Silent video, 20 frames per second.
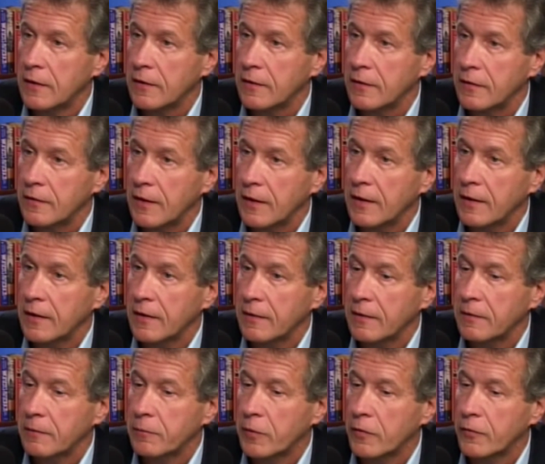they
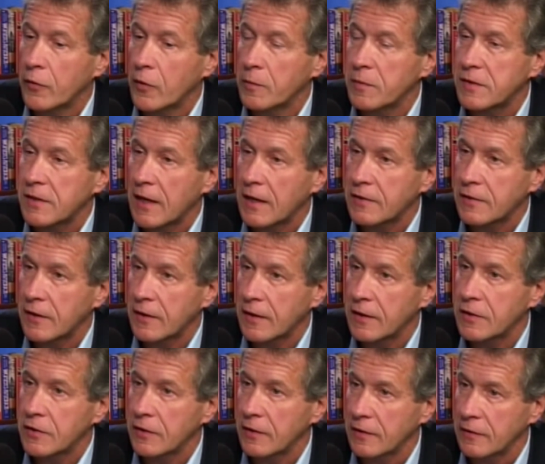perform
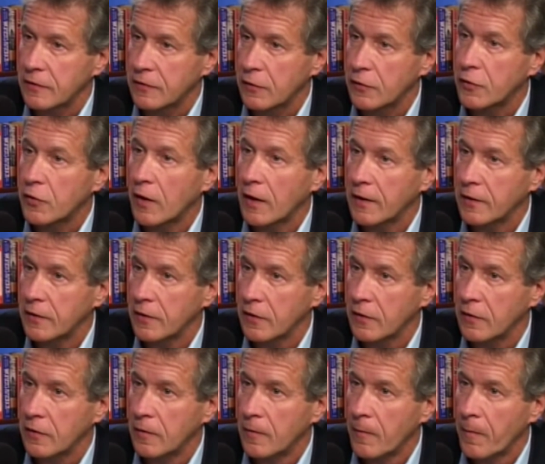assassinations or try
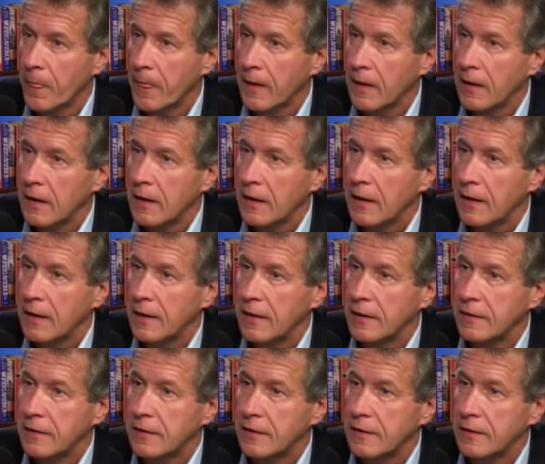to.
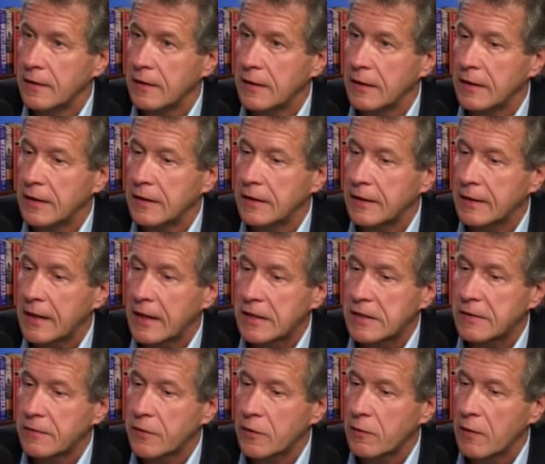In the
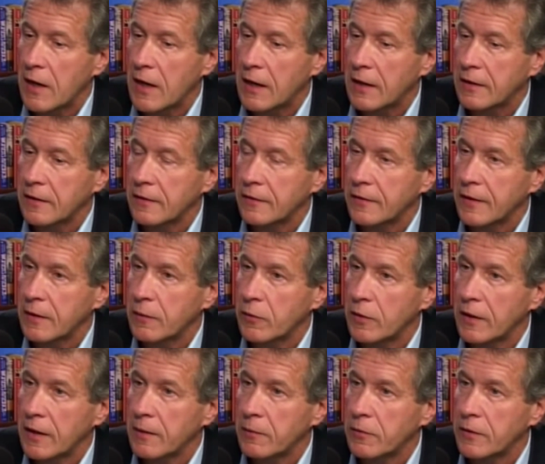case of Iraq, they
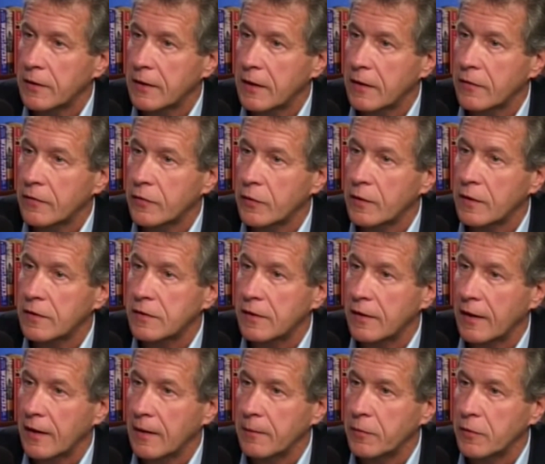weren't able to get through to
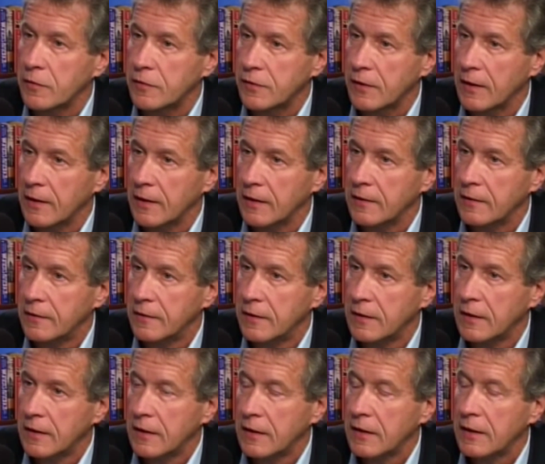Saddam Hussein.
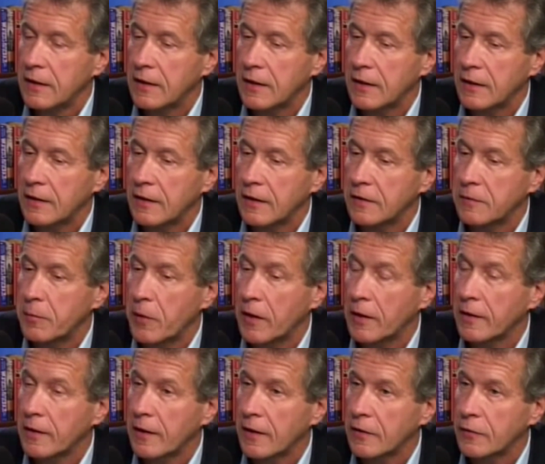His
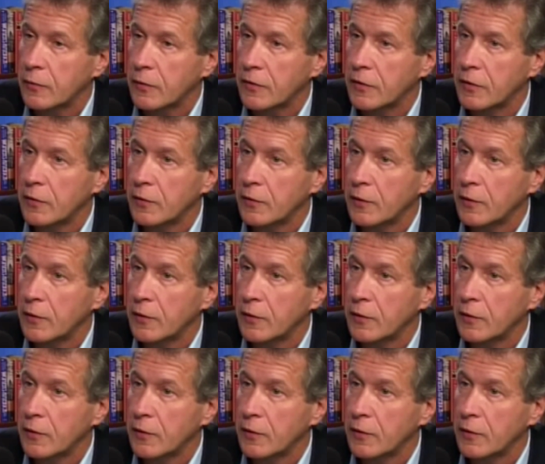bodyguards were too